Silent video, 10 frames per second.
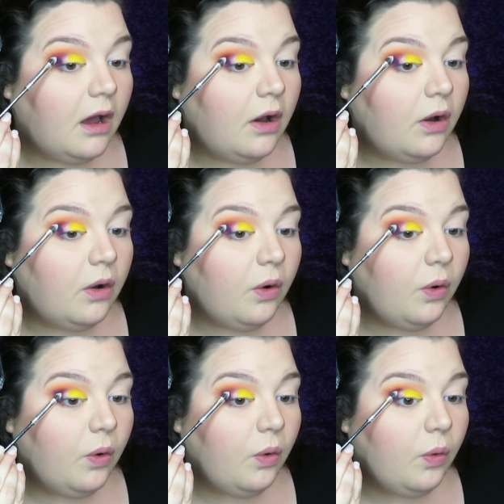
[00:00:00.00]

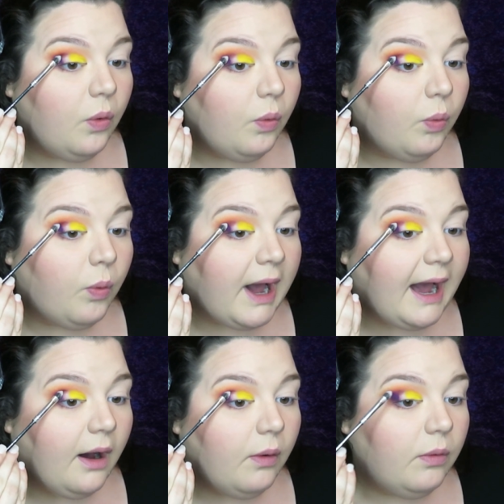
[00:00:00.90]
Oh,
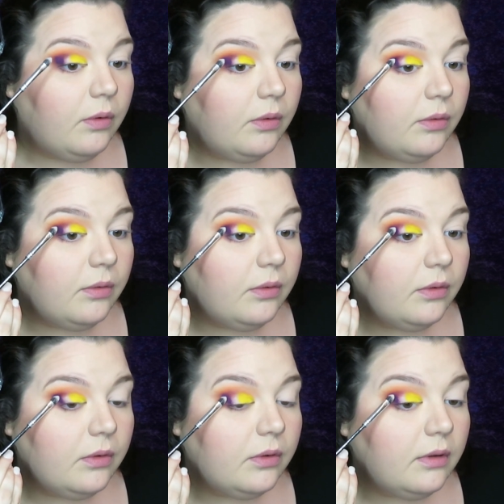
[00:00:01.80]
wow.
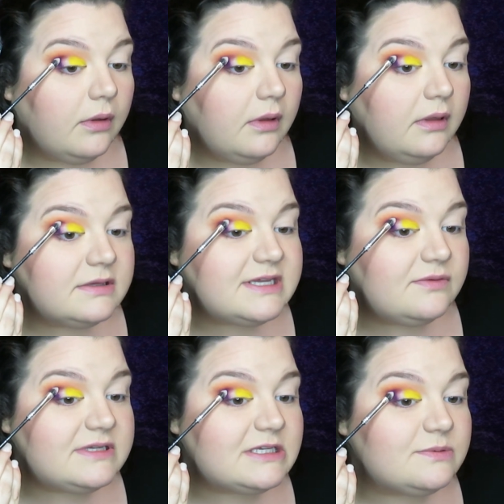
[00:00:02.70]

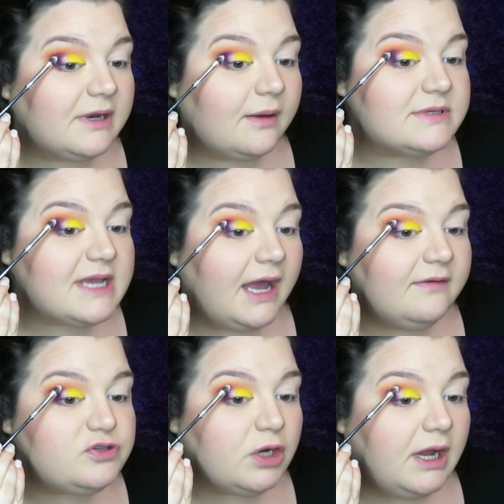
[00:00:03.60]
So this is what I was kind
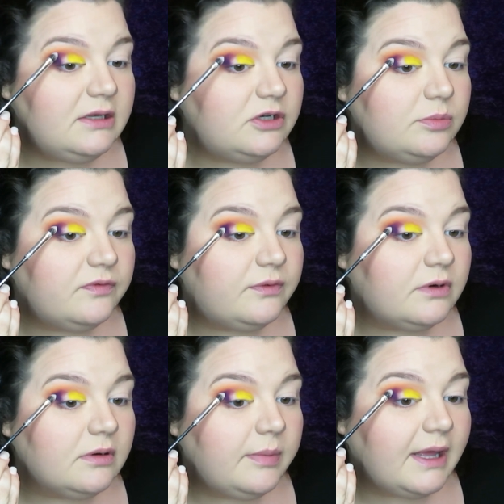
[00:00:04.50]
of trying to do
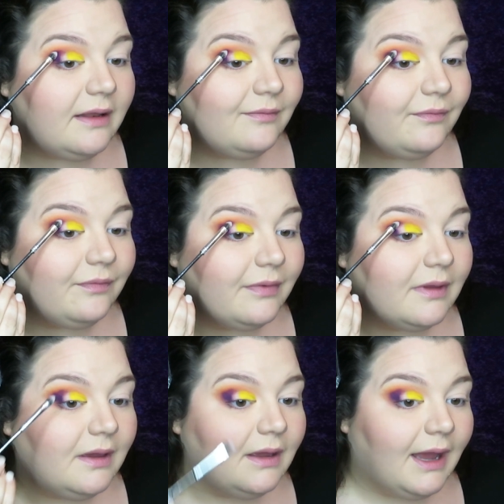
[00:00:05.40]
before, but
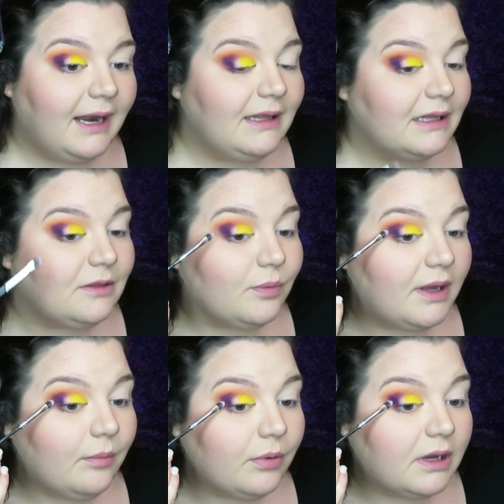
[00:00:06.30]
I didn't get the
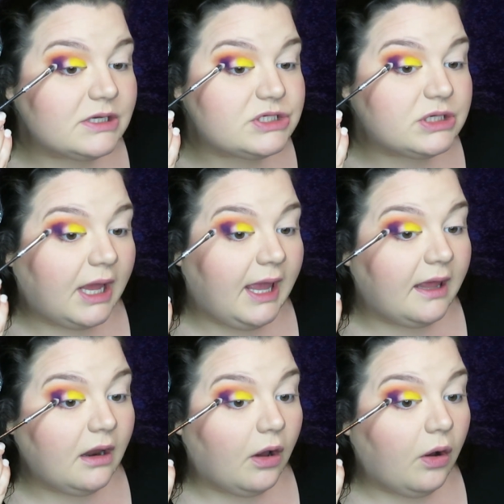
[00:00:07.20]
right brush,
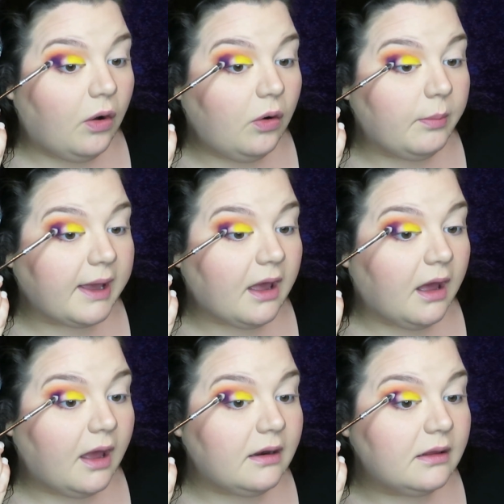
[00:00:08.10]
and oh my
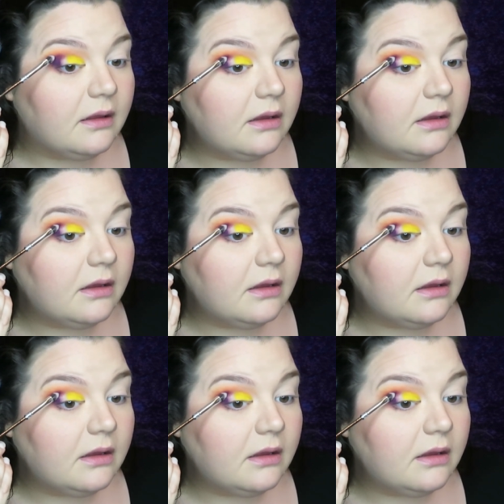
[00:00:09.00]
God.